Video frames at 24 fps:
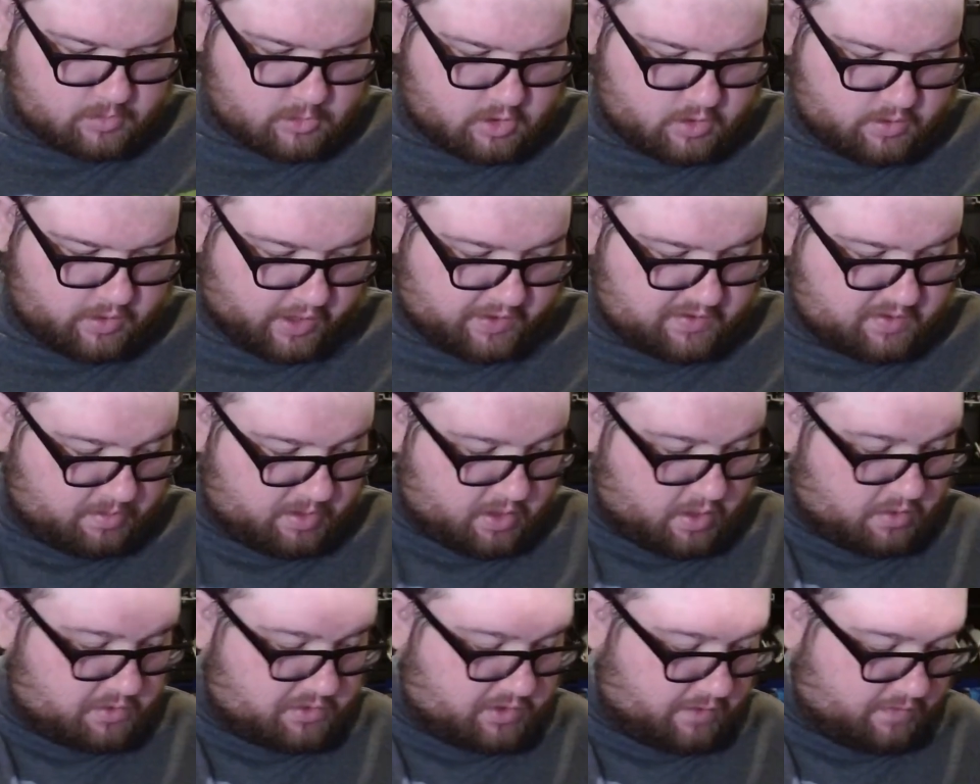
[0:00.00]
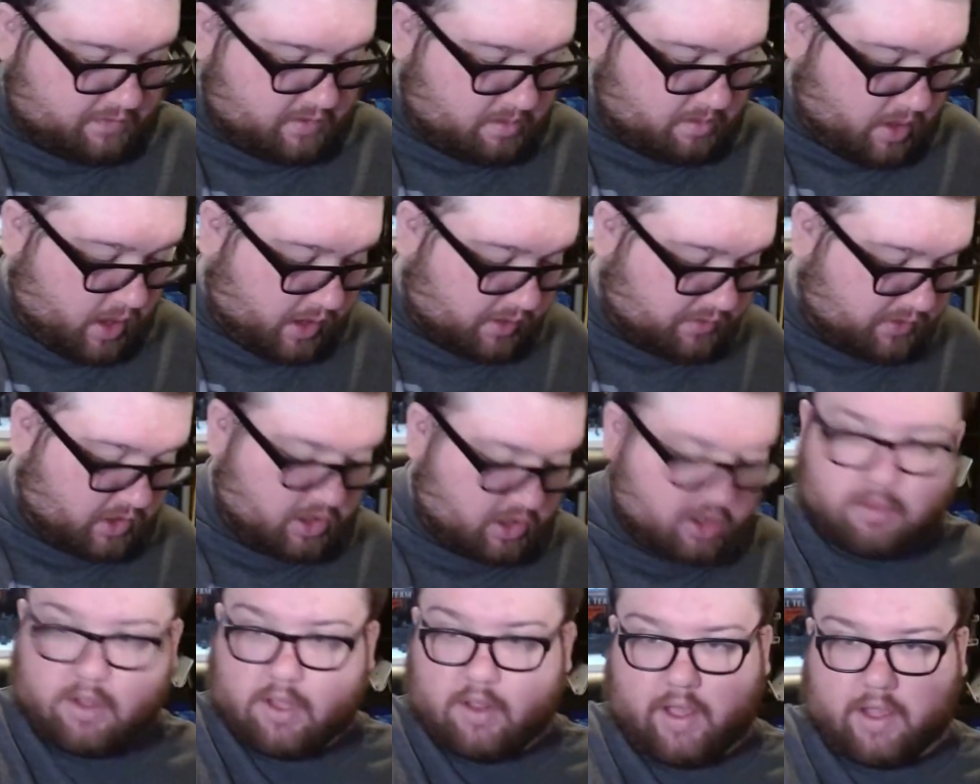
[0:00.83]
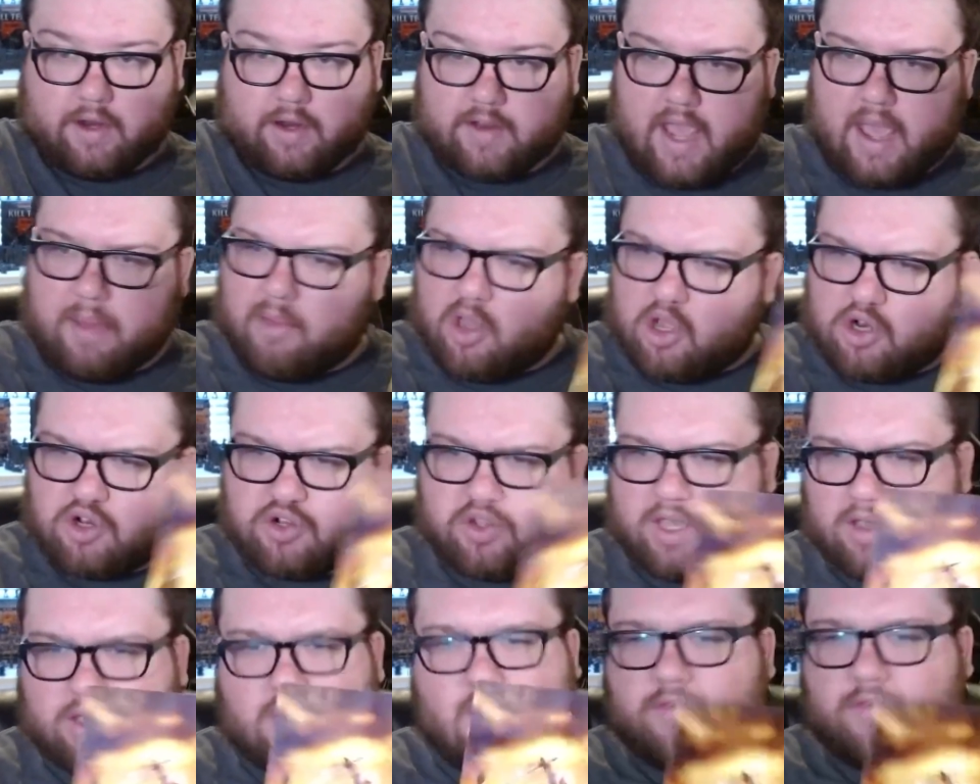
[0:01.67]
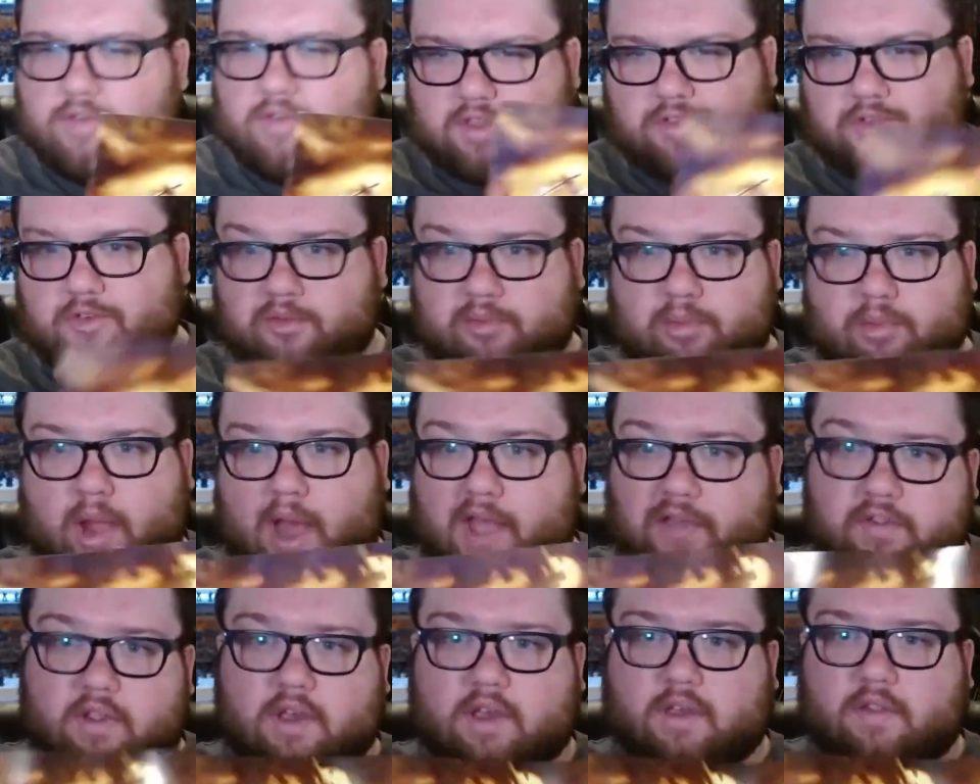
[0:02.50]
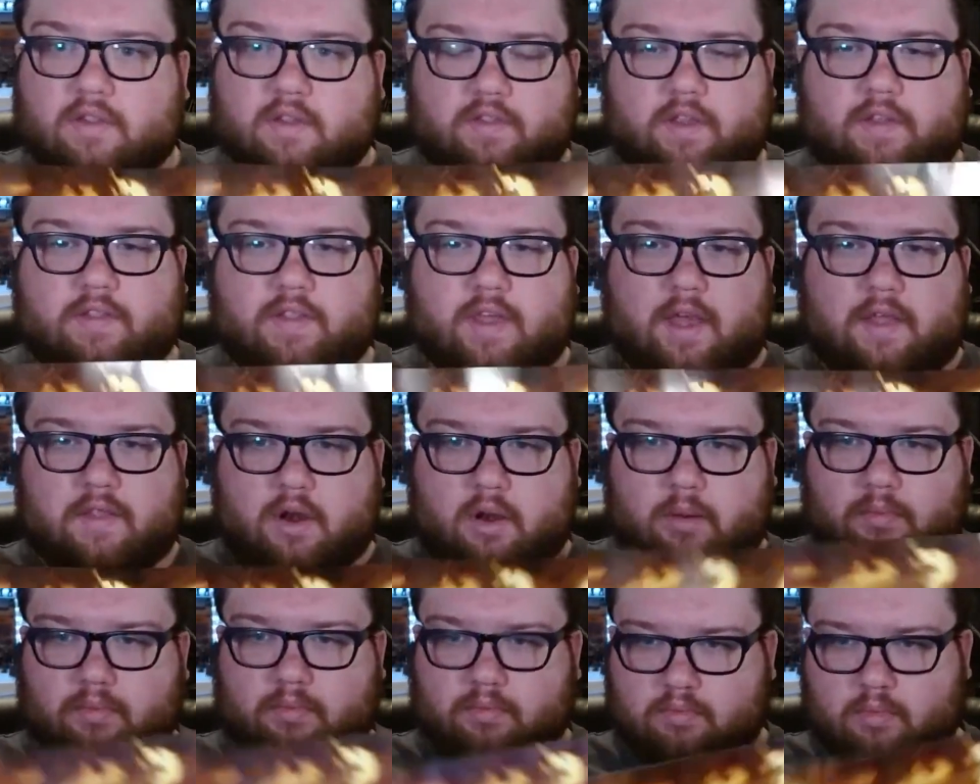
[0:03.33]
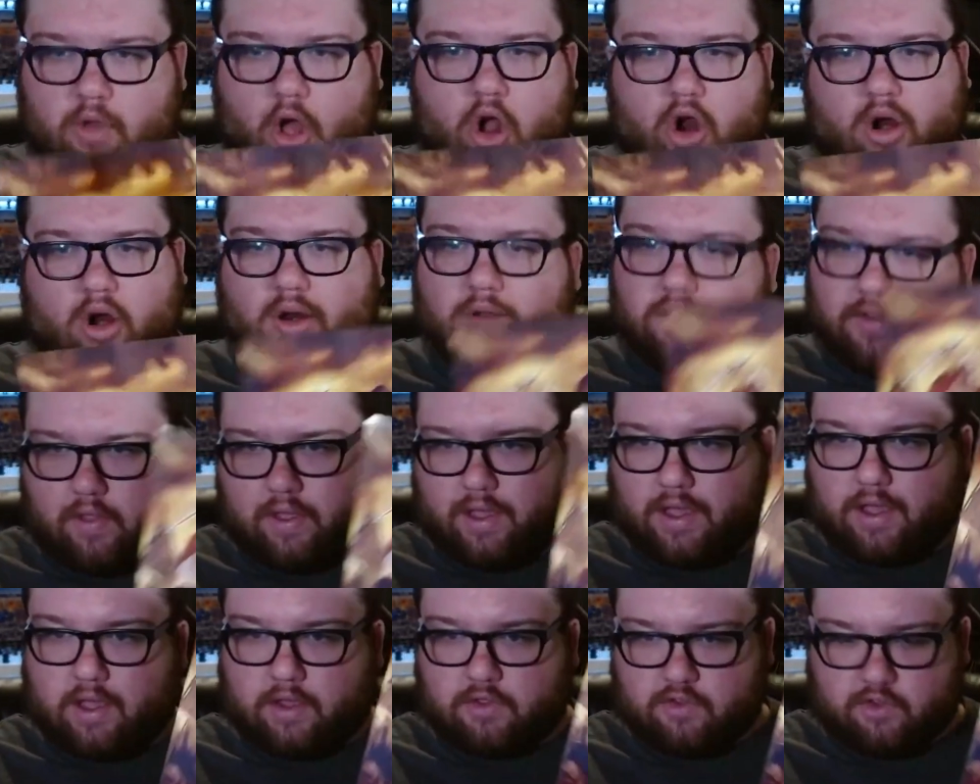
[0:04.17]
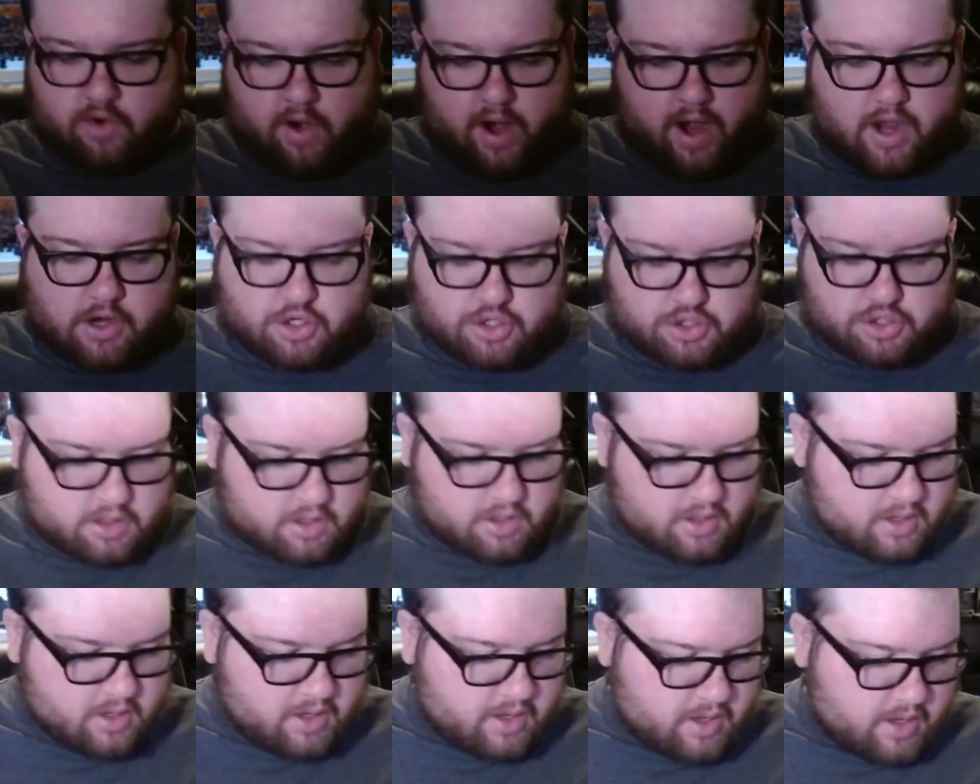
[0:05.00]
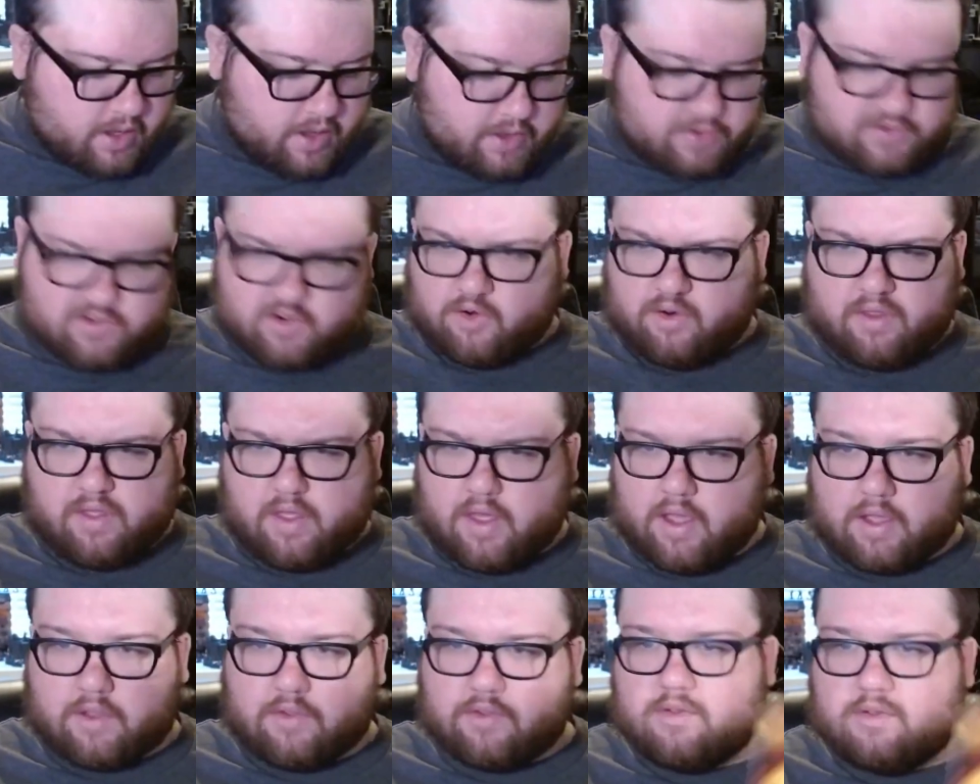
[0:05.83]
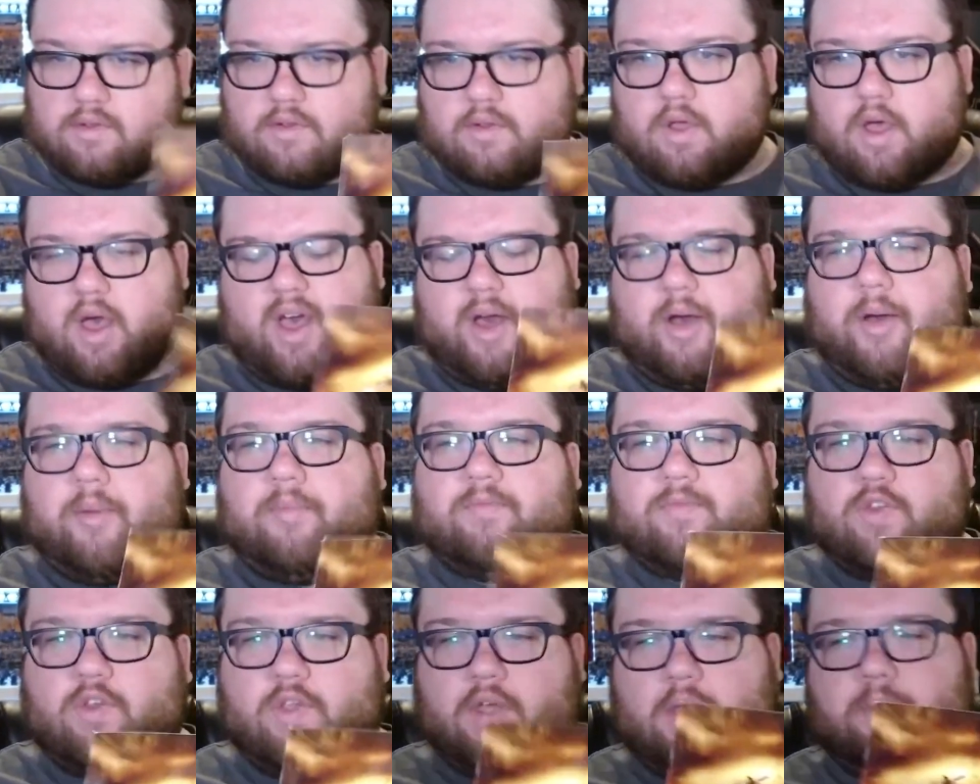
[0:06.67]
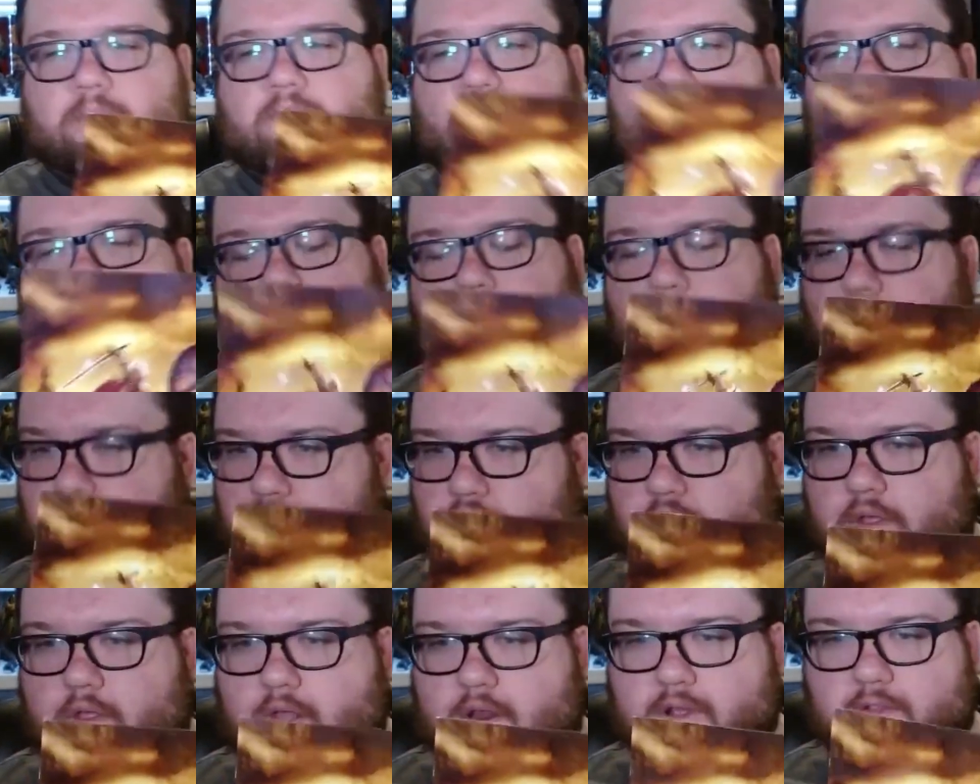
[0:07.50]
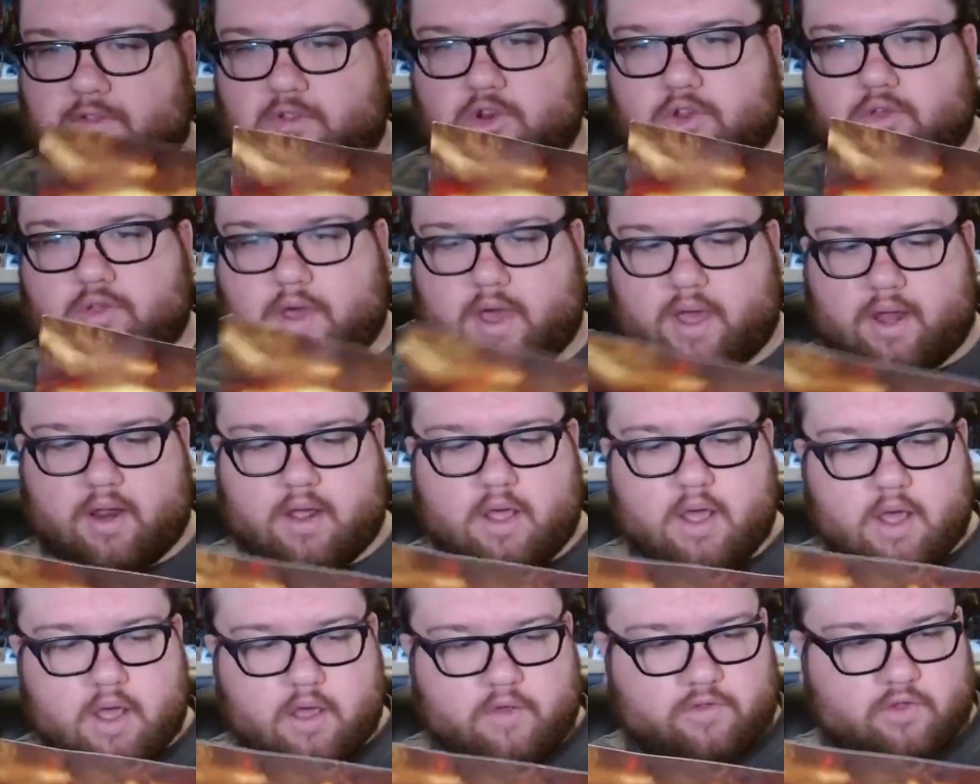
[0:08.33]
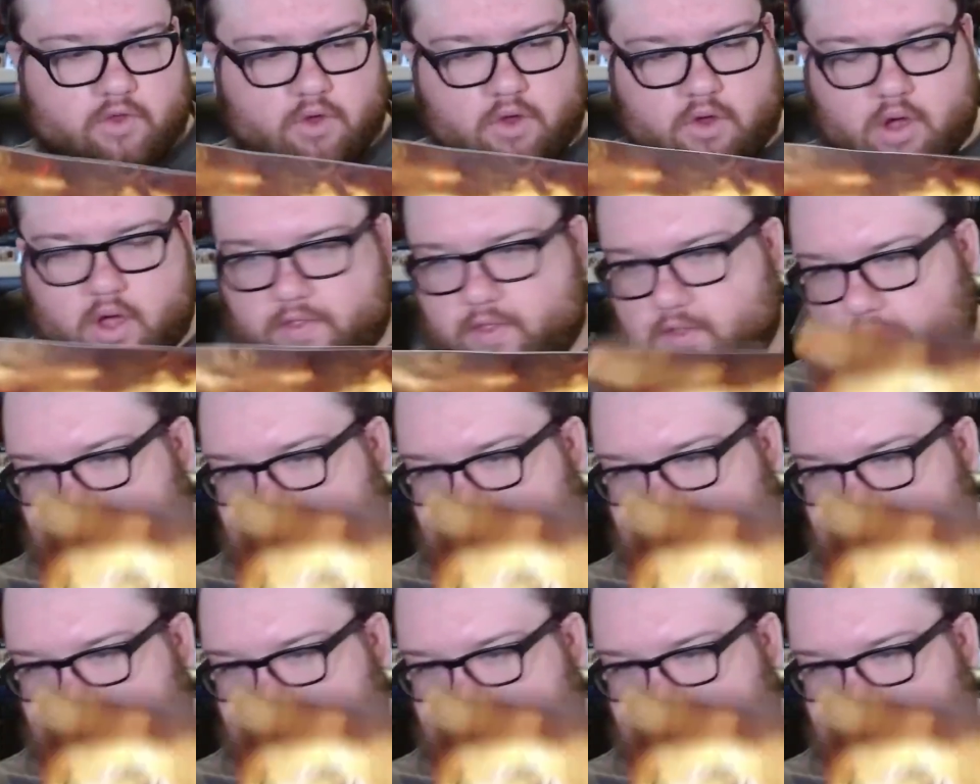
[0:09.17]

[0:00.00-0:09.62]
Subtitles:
like some of the other stuff in the box that could be like damaged, like obviously because there's plastic and things like that are hard, so like it can scratch certain things, so they want to make sure that it doesn't do that. So on this